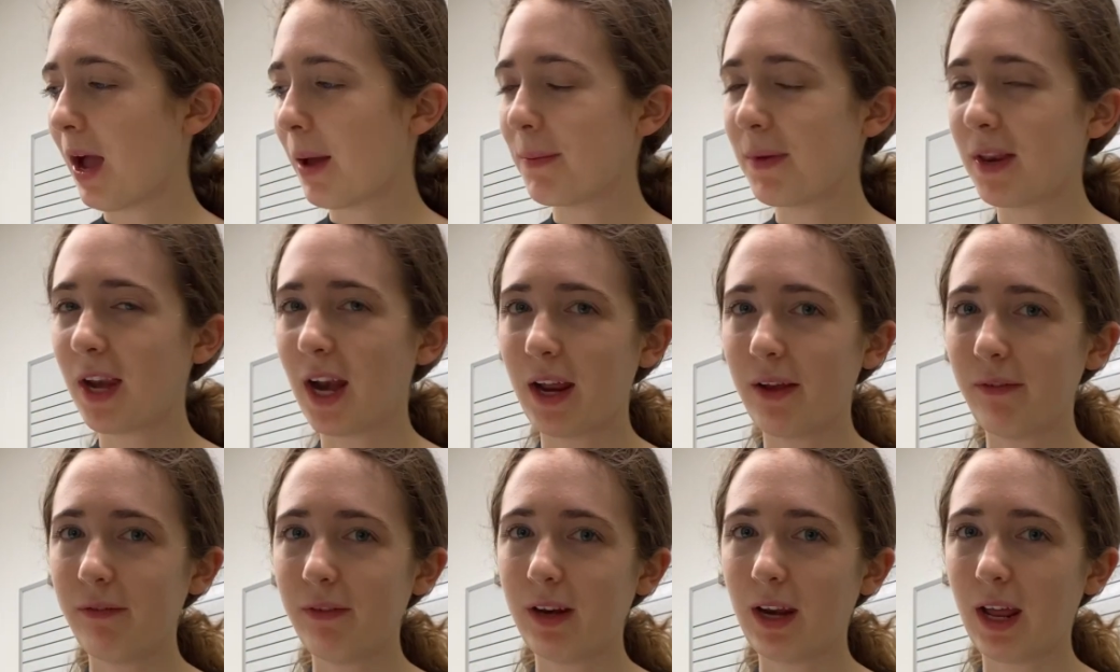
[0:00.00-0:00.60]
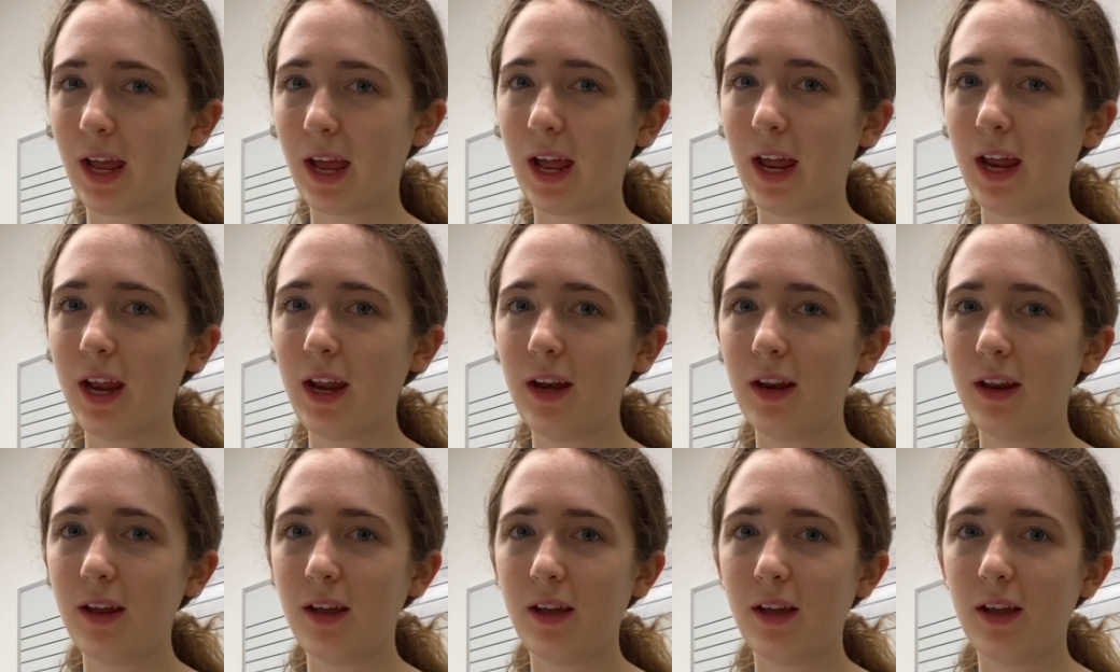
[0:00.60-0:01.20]
I mean, I haven't
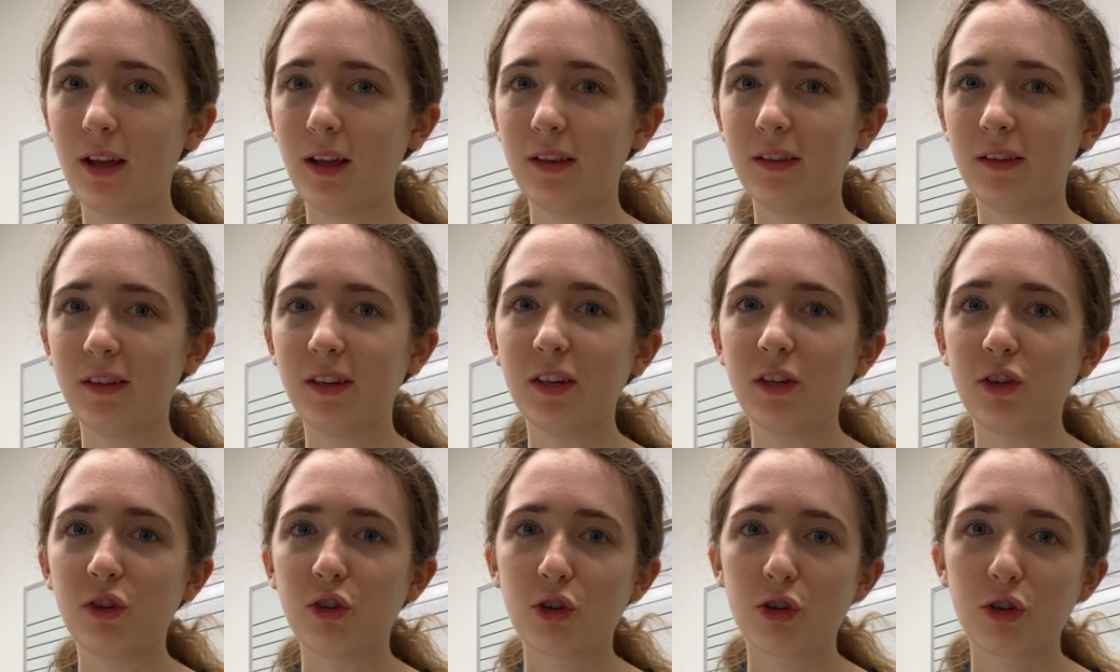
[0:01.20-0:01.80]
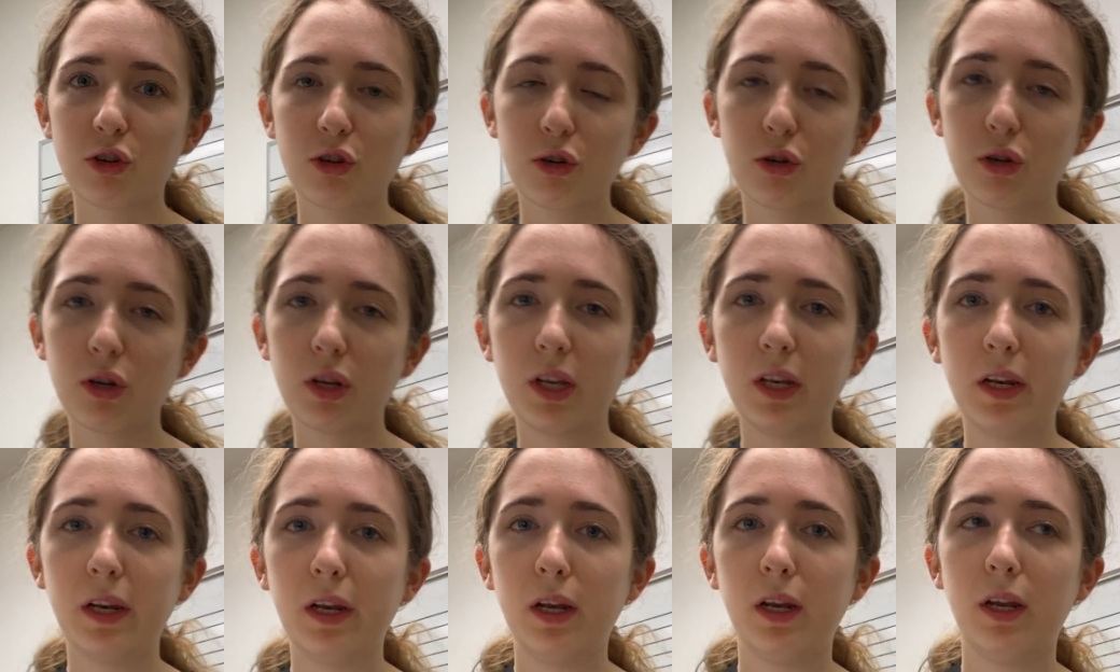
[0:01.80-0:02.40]
had a teacher
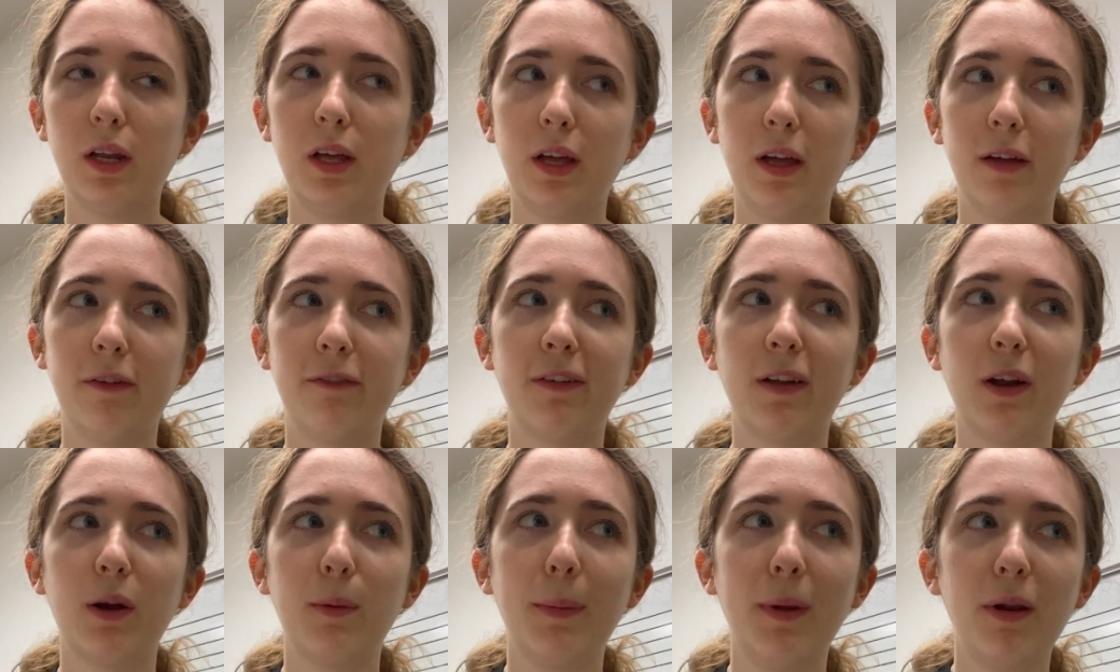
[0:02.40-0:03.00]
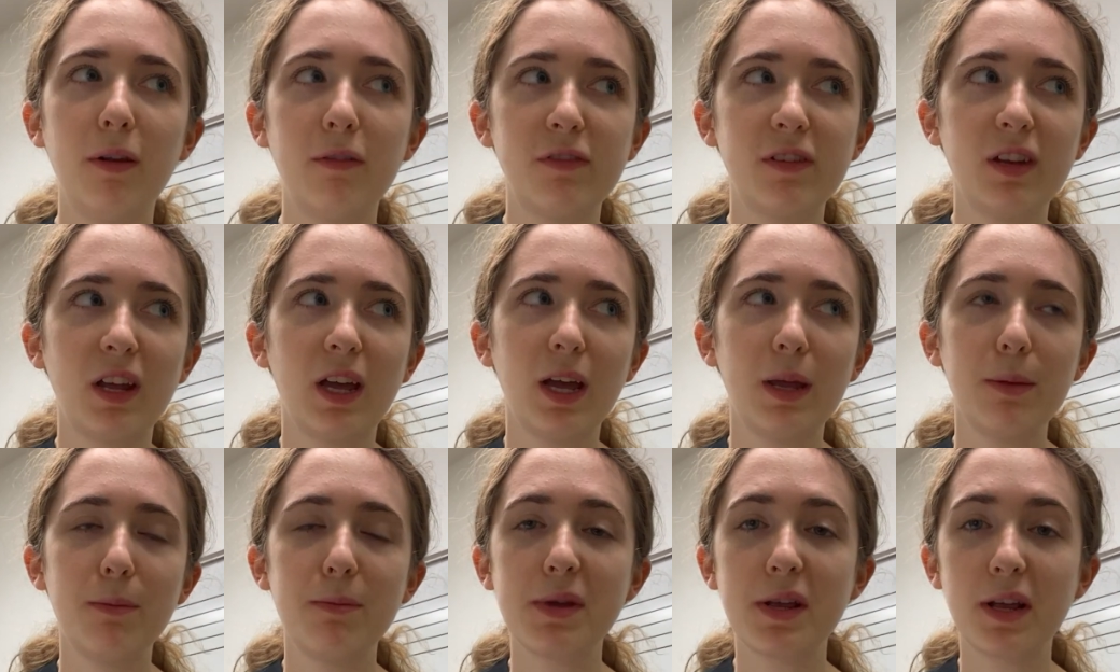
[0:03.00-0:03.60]
in a fair amount of
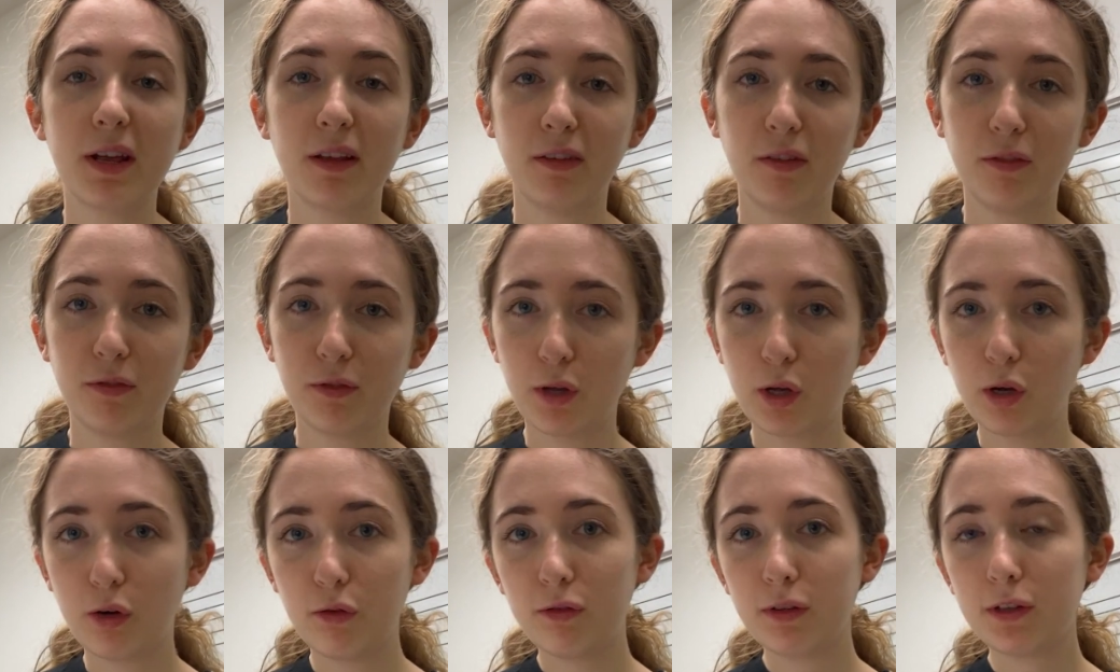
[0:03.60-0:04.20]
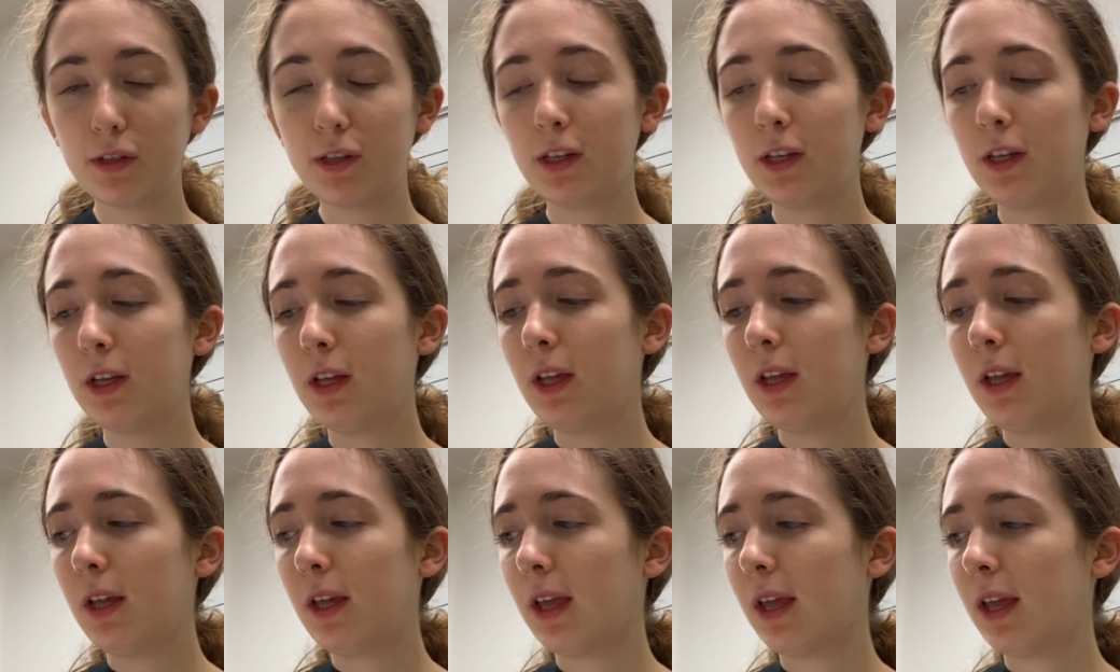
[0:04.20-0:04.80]
time because of COVID
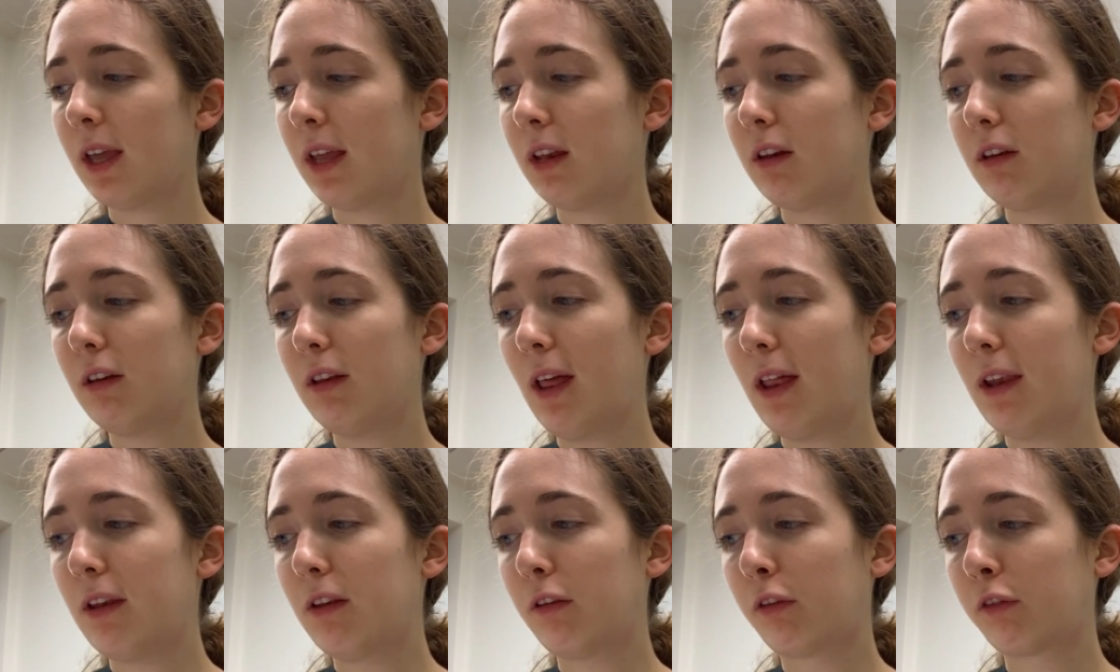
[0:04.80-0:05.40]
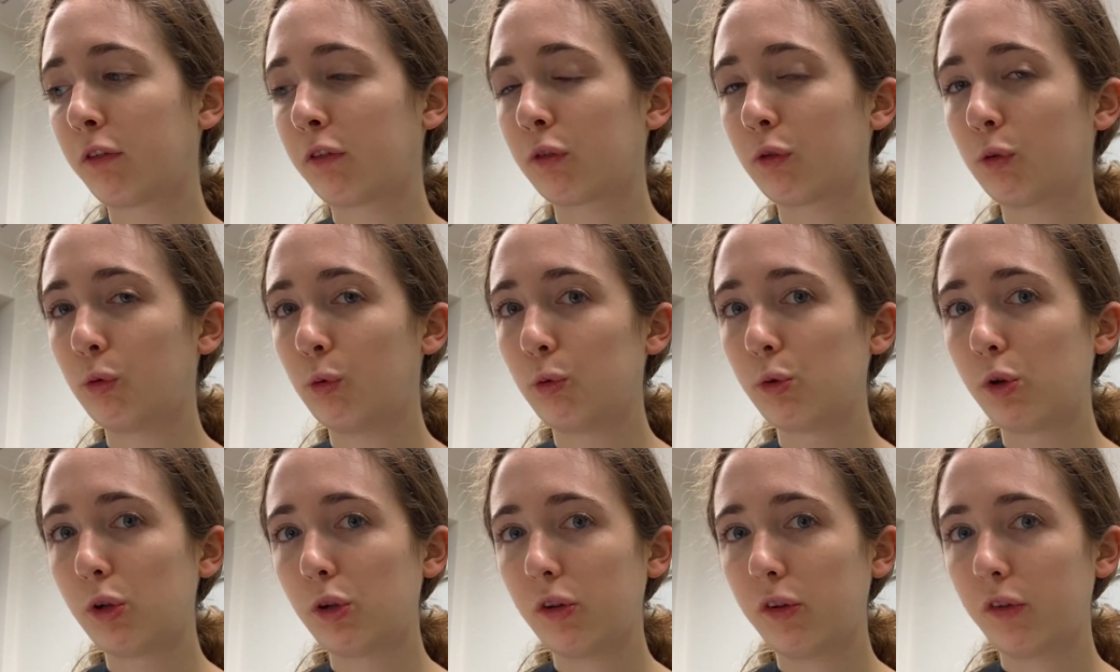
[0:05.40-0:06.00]
and then
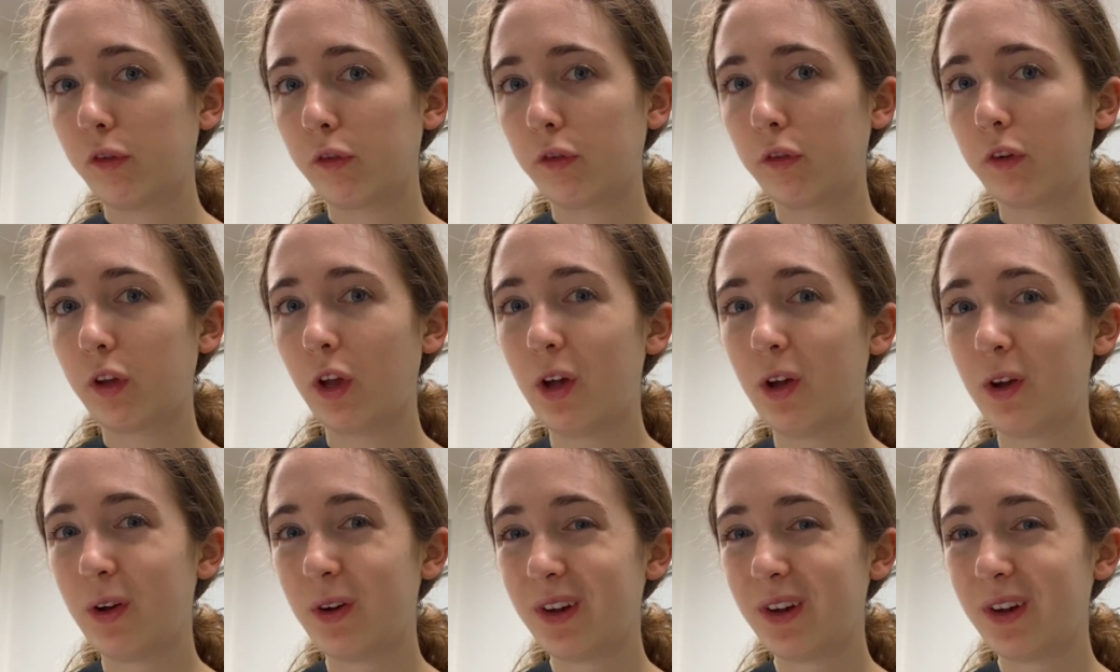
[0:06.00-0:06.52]
school. So